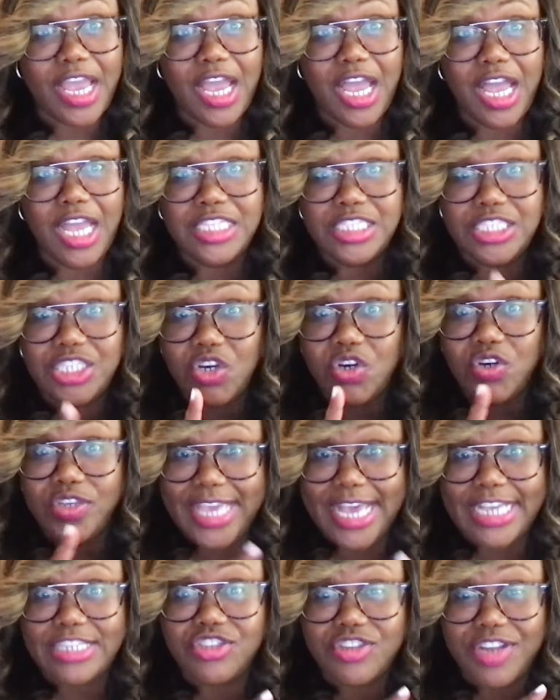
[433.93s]
Until
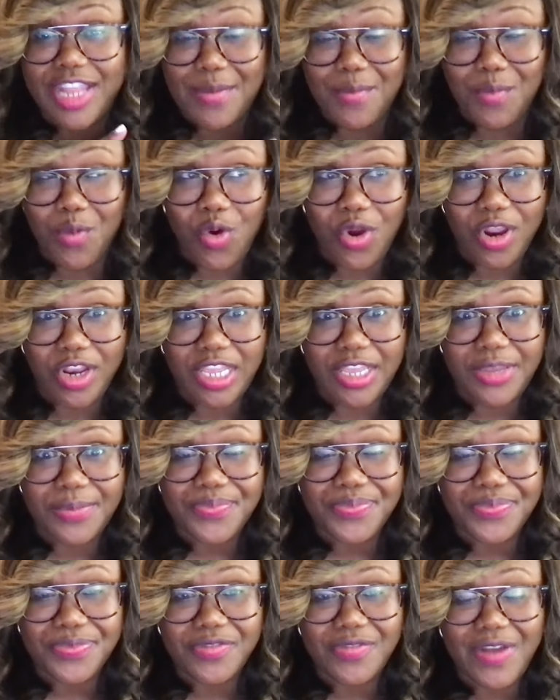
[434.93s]
yesterday morning,
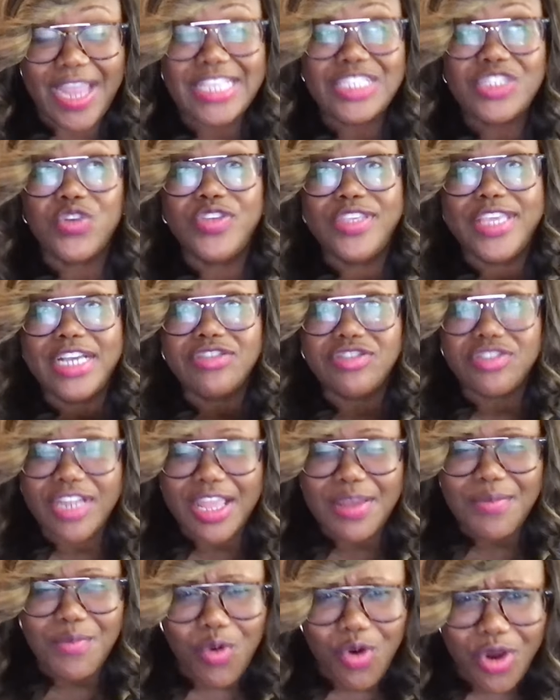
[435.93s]
right? So
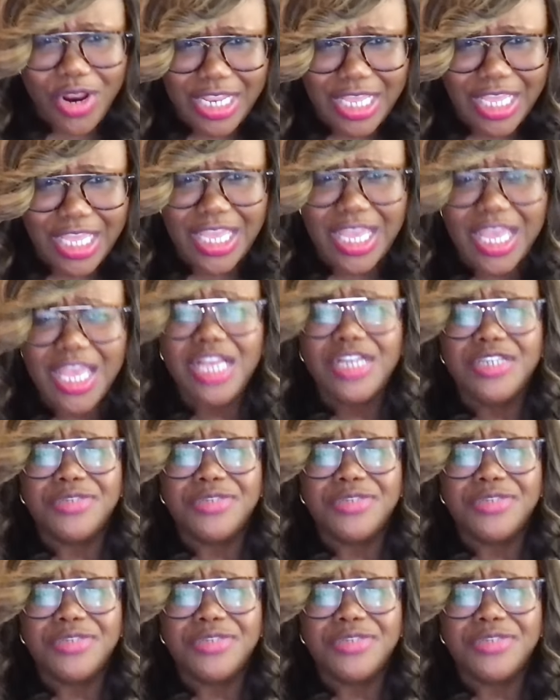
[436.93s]
yesterday morning,